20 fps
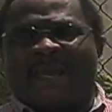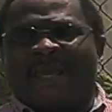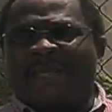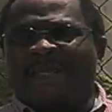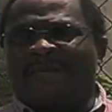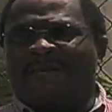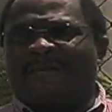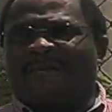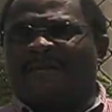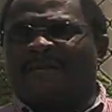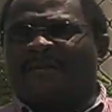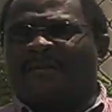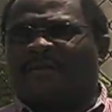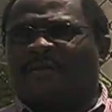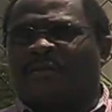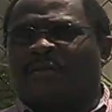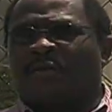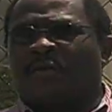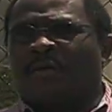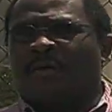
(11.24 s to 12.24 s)

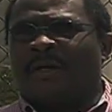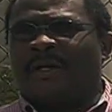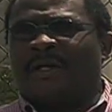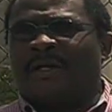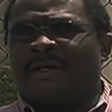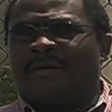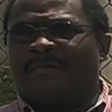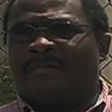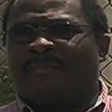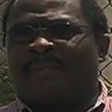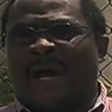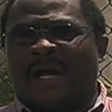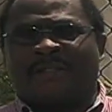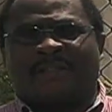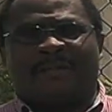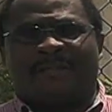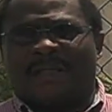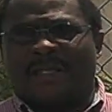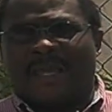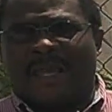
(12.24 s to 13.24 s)
8-story,
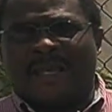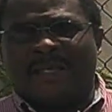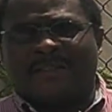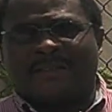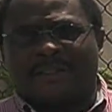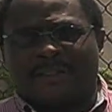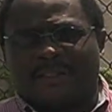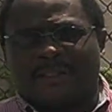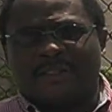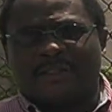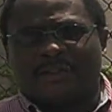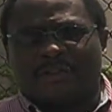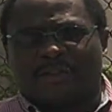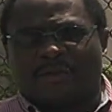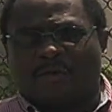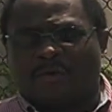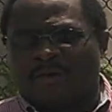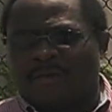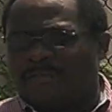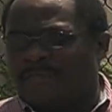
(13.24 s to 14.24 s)
possibly 8 to
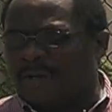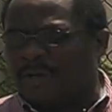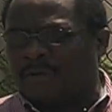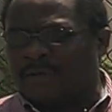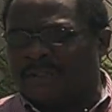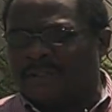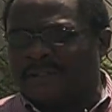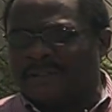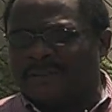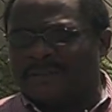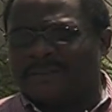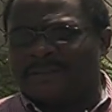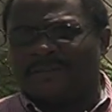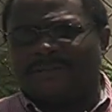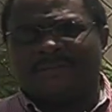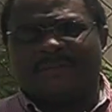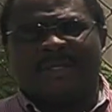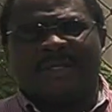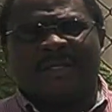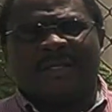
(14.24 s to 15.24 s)
10-story buildings.
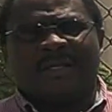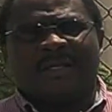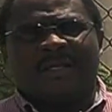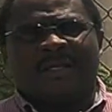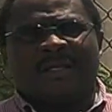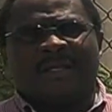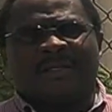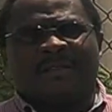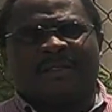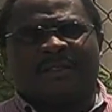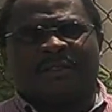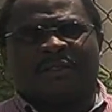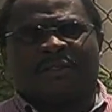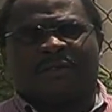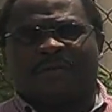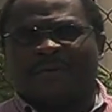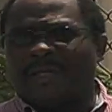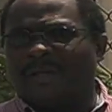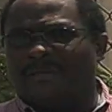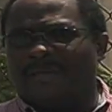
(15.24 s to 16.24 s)
It's
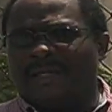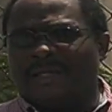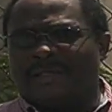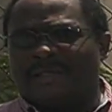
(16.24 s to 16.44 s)
extremely